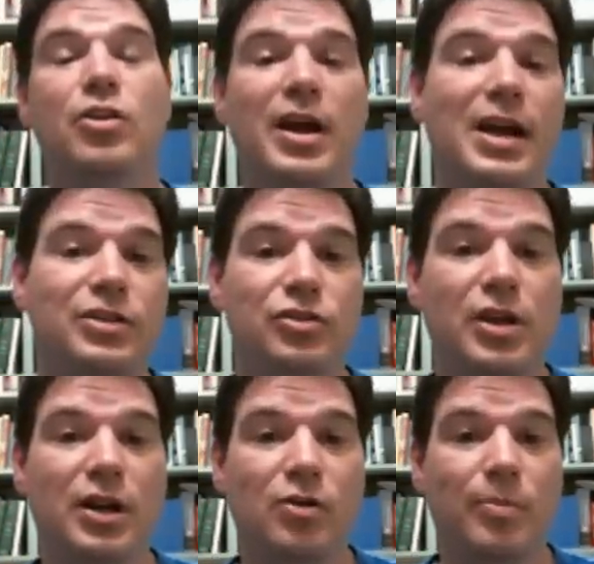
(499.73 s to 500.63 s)
your
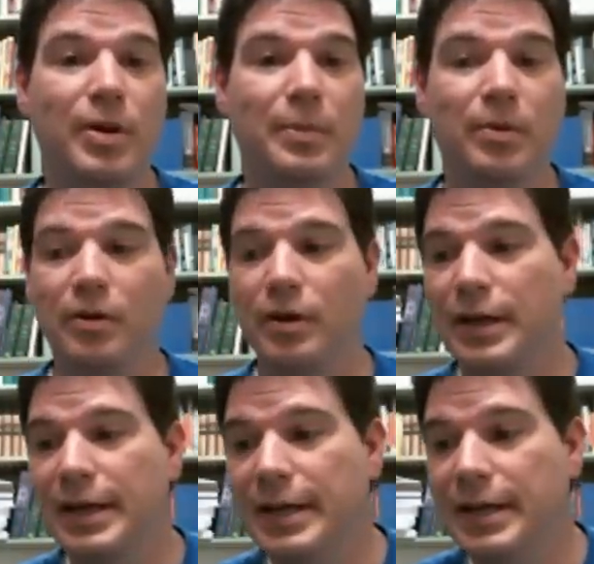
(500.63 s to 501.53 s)
exegetical paper
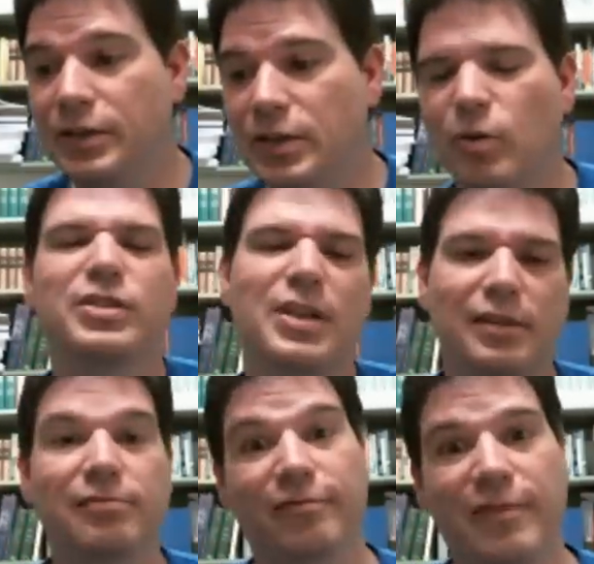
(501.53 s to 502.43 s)
is, well, it's
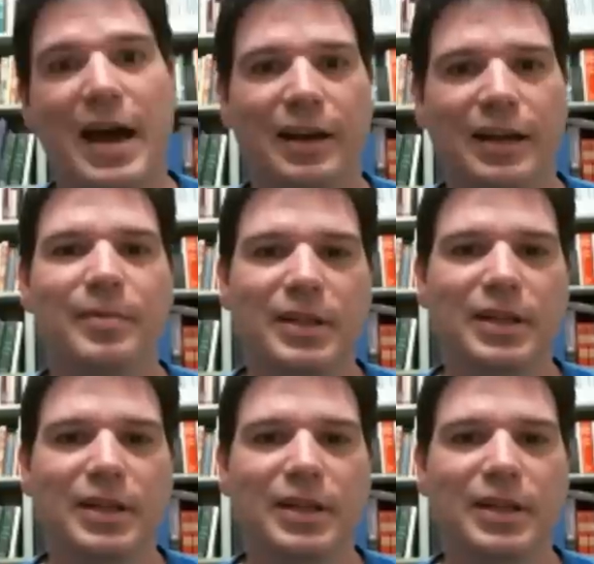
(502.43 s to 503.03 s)
not finally,